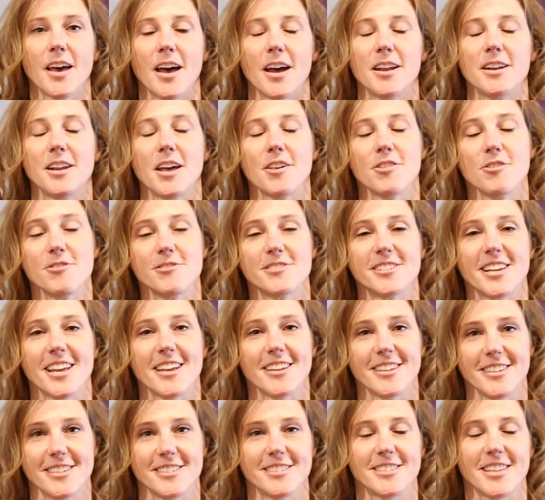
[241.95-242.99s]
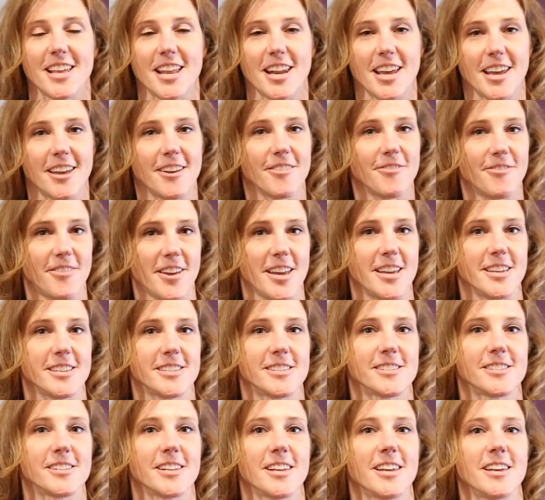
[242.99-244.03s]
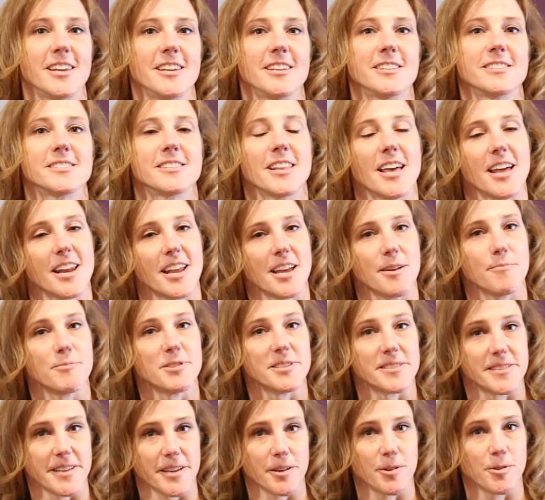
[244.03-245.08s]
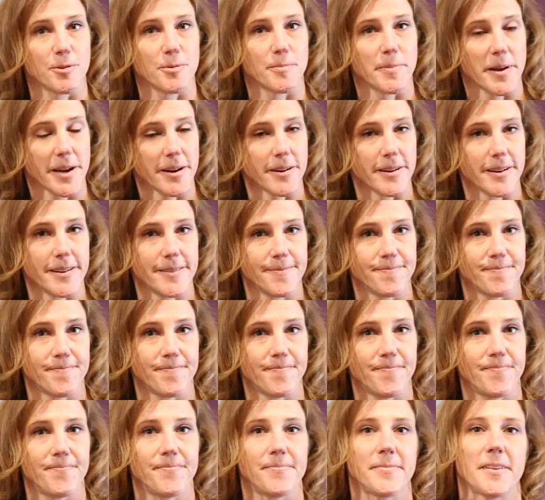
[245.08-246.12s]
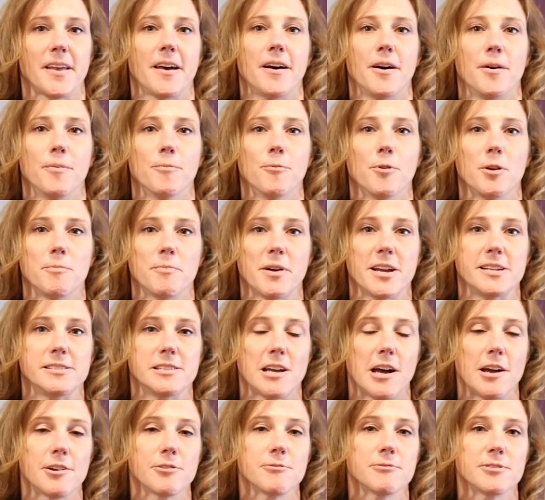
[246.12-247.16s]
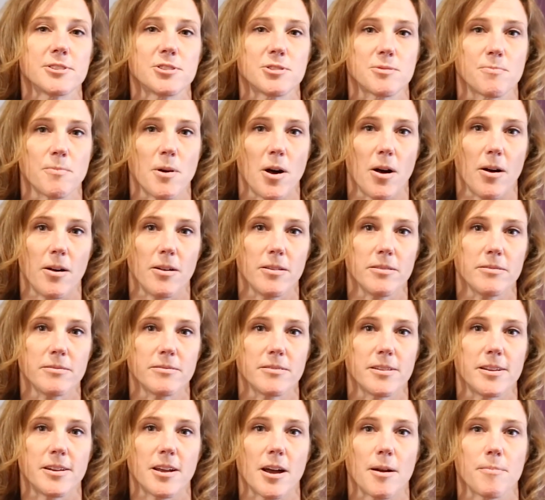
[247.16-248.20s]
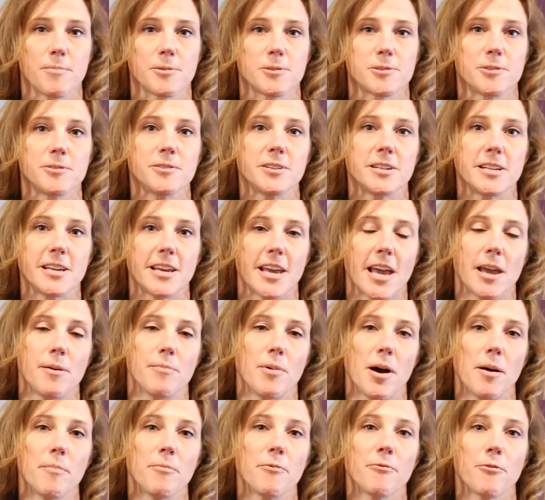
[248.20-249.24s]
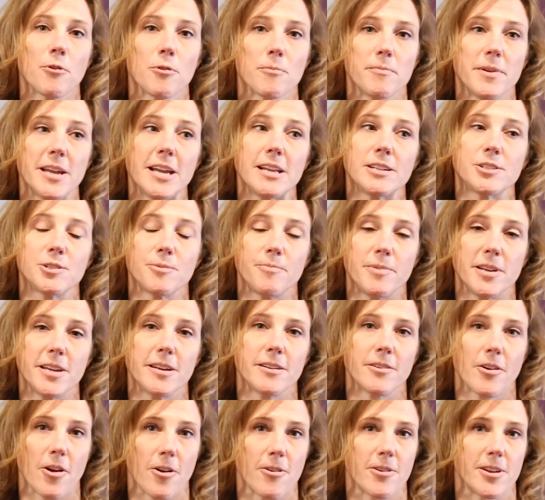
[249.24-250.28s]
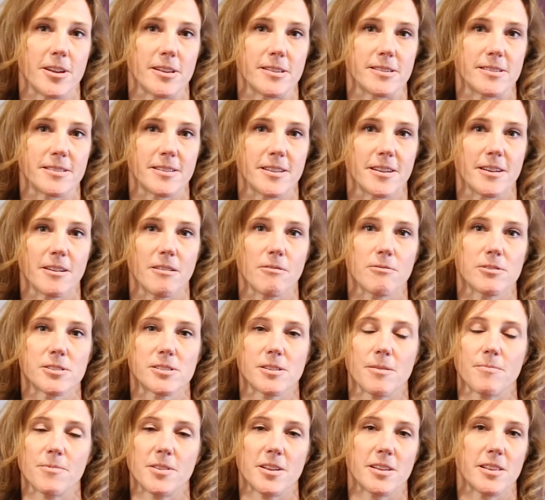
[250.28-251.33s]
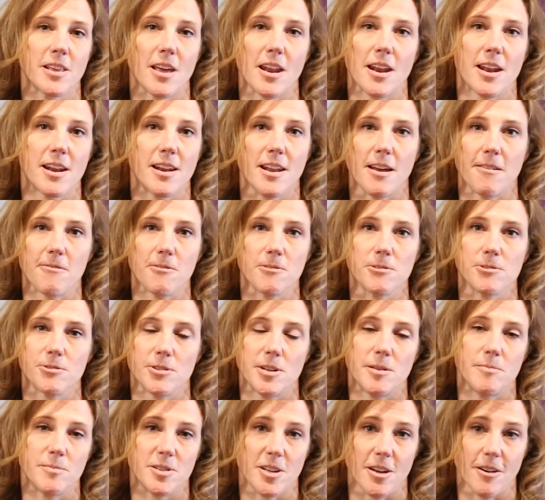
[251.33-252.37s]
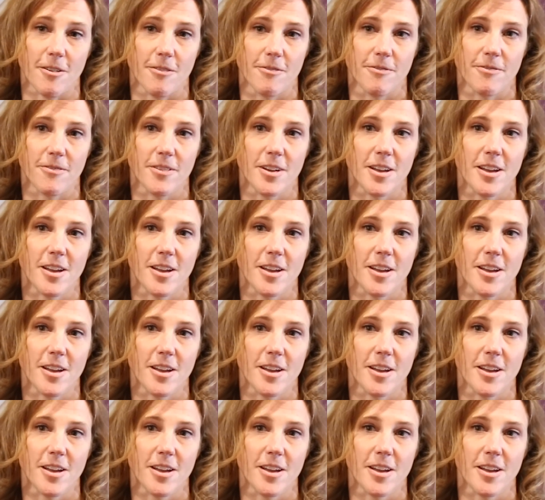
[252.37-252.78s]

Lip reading: Another challenge that I have faced is that I'm a single parent. When my daughter was small, an opportunity came up for me to be an artist. It was something that I never dreamed of,